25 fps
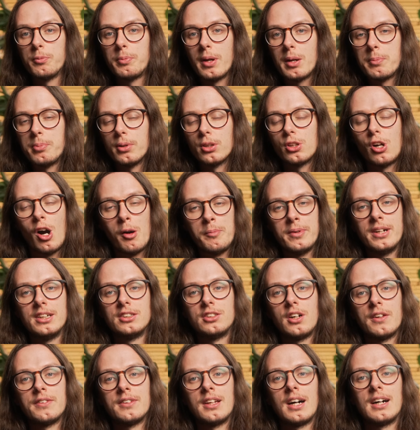people commented
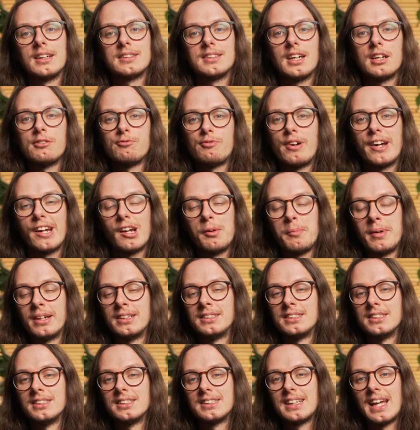on that and
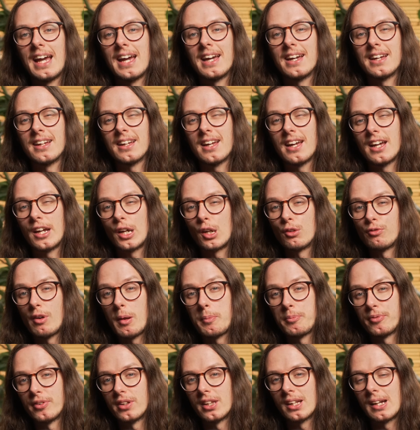recommended getting a
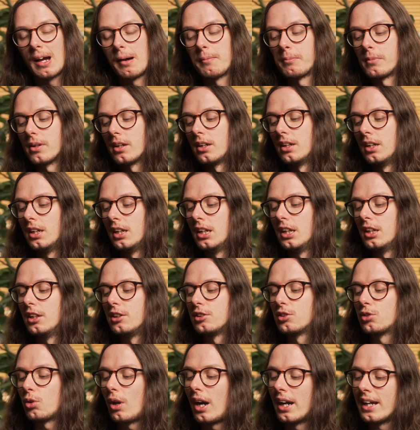grip for the camera.
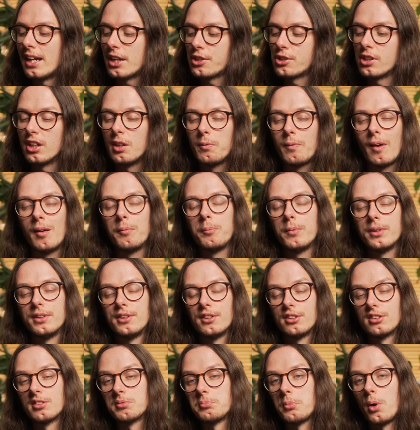So I actually went with the
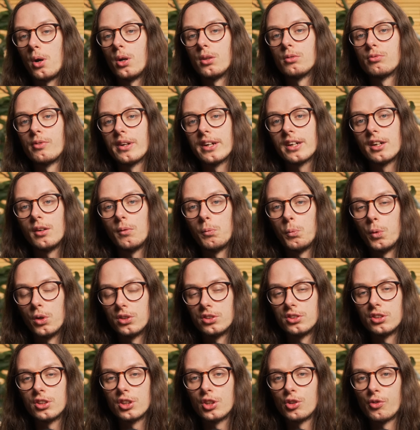small rig
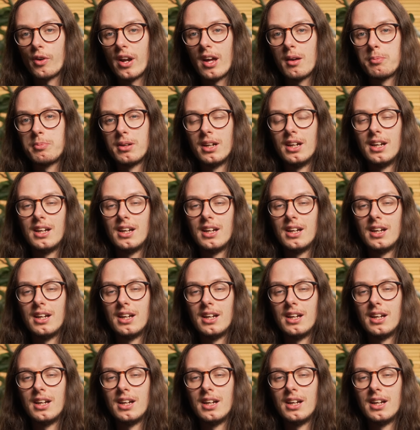wooden grip,